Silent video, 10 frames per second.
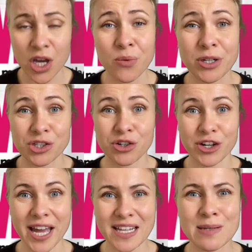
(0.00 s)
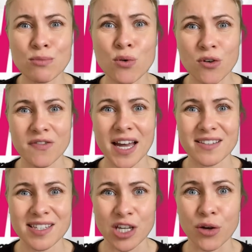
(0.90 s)
which creates more of that
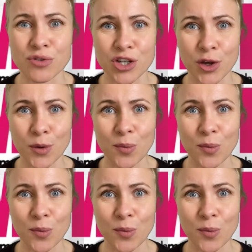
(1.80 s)
CO2.